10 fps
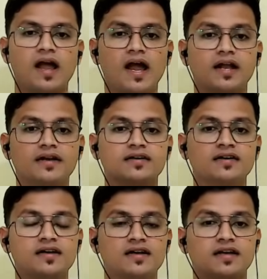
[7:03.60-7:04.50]

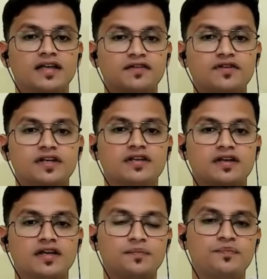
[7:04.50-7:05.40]
And even
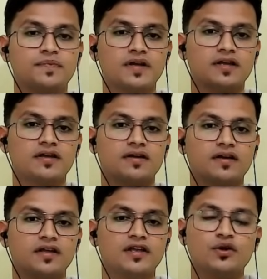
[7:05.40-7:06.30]
if,
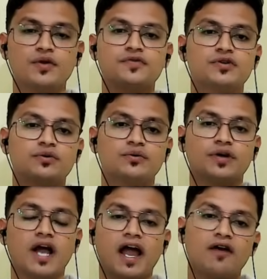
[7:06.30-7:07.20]
you know, if
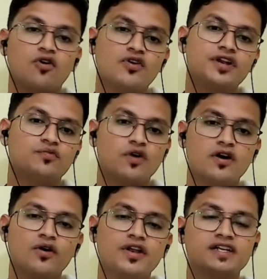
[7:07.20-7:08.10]
you have already
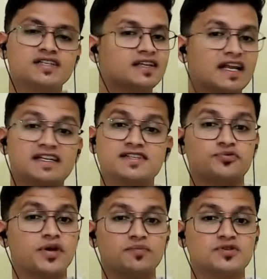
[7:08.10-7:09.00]
worked on it, then that
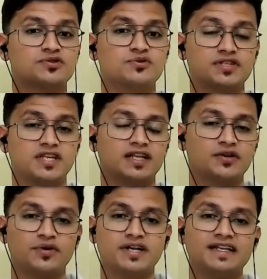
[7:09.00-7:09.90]
is very much good thing
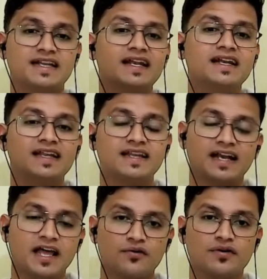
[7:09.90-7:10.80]
that you can directly tell
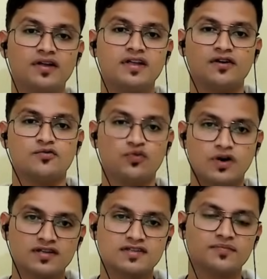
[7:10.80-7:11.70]
that I have
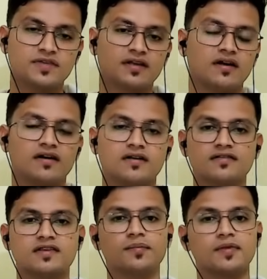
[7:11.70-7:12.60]
worked something
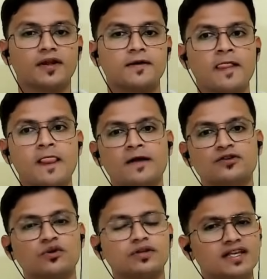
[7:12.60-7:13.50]
similar.
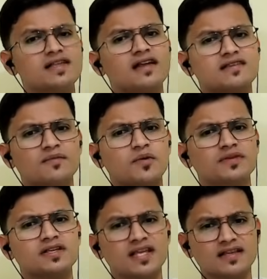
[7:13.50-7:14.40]
So these are some
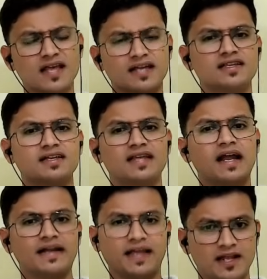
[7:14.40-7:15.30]
of the things I think
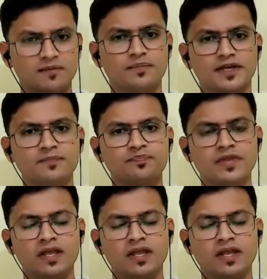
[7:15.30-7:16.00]
that helped me.